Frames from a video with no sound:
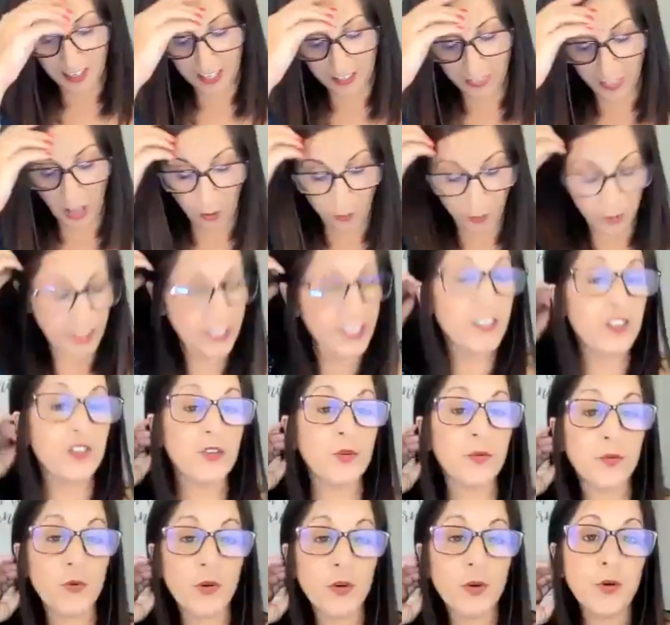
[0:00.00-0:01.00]
I thought we were going
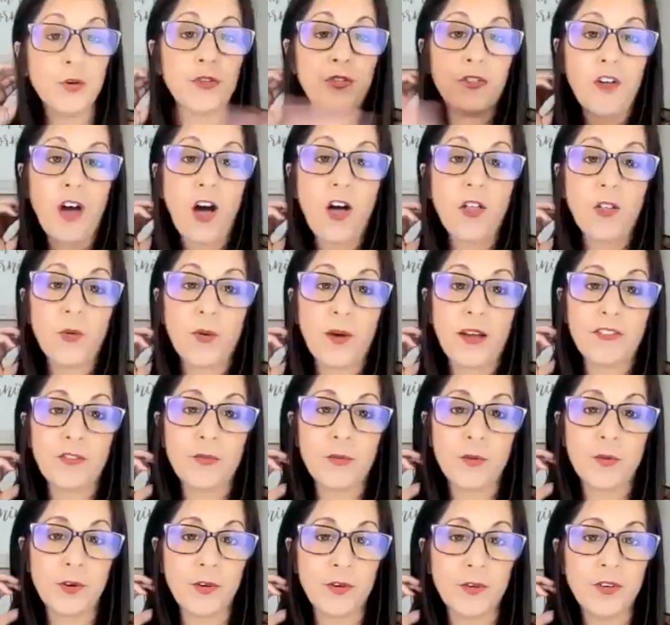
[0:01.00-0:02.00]
to do Ruth all the way
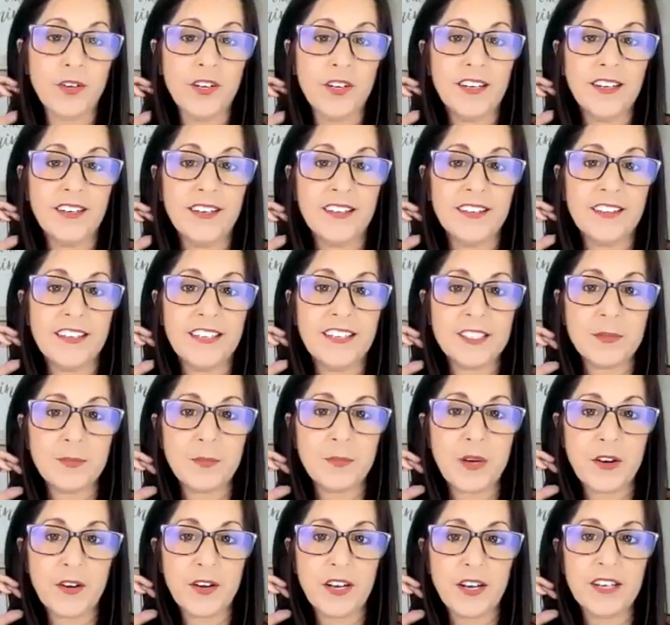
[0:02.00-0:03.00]
through this
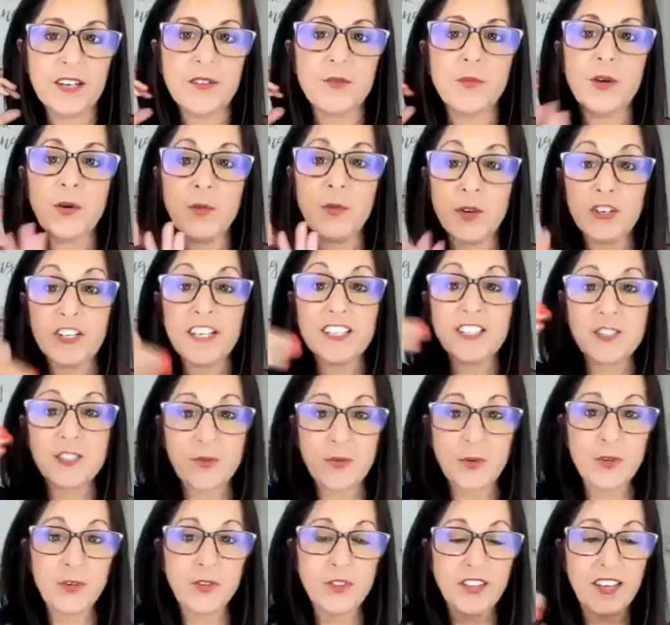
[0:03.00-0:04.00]
period. We will get to
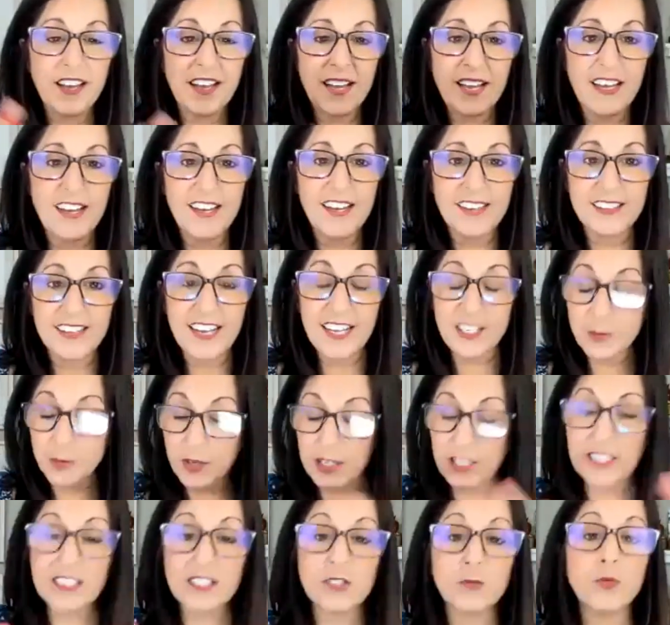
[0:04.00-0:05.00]
Ruth uh, next
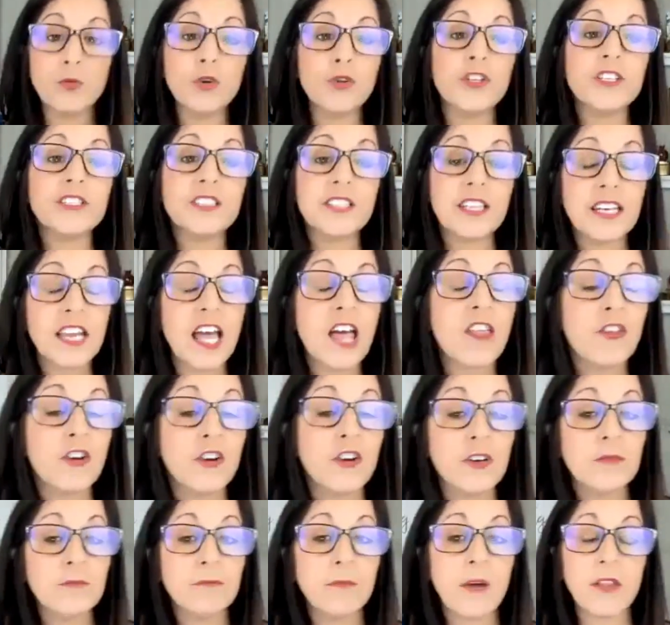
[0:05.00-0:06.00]
week because Ruth is
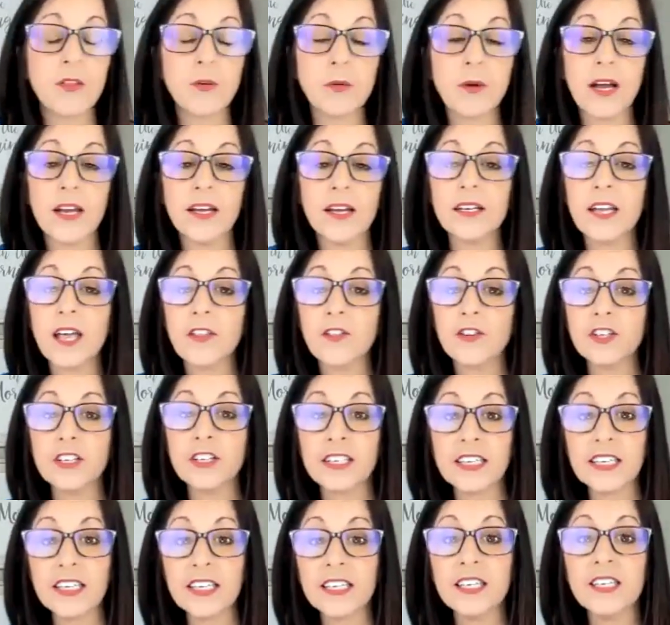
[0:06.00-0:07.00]
another, by the way, another
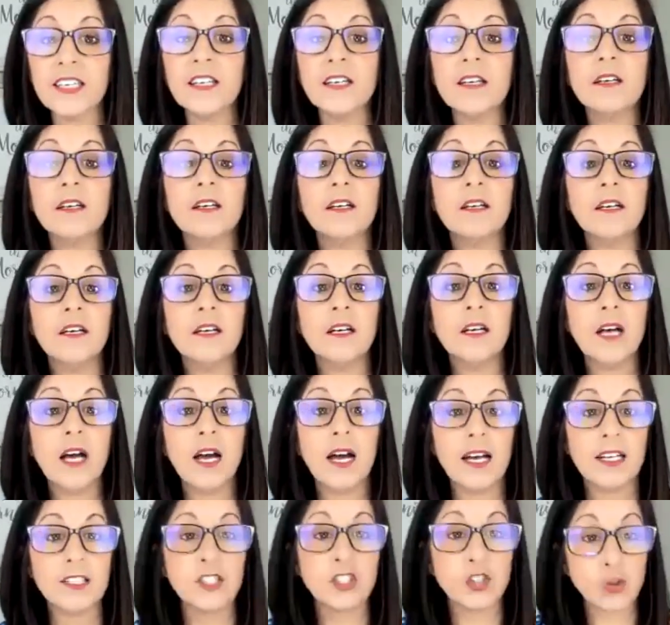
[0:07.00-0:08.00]
key
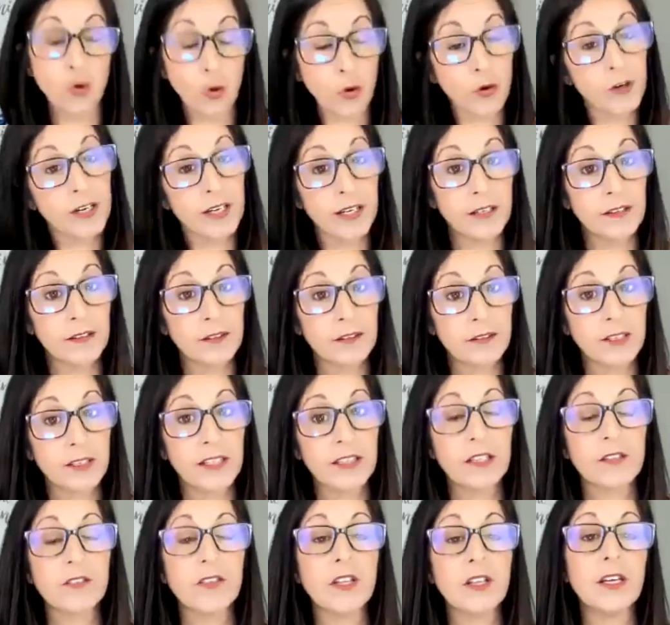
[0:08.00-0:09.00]
uh, story
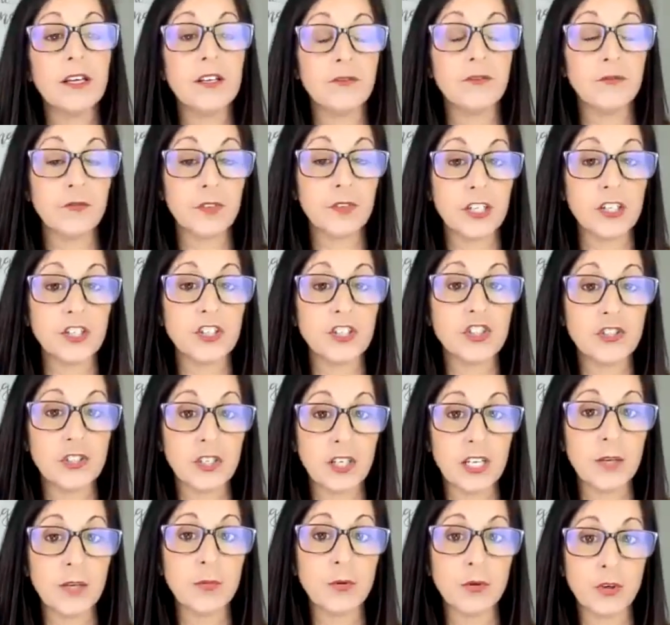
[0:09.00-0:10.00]
that the in
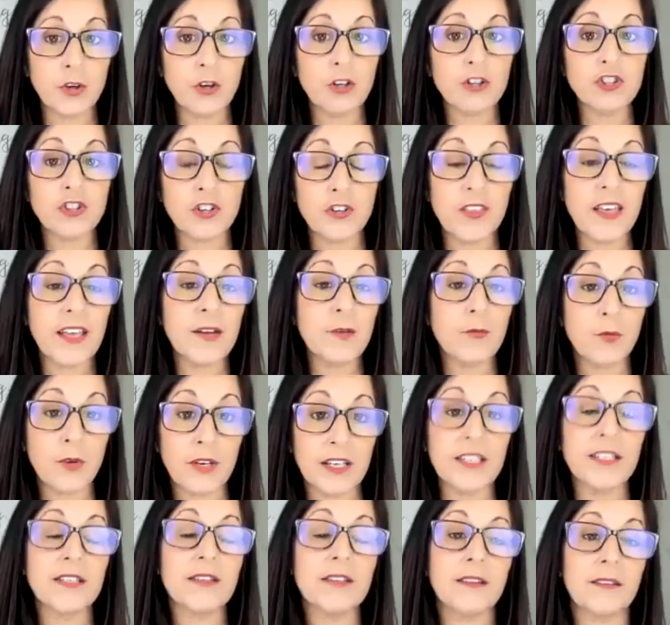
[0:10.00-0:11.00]
Hebrew culture they read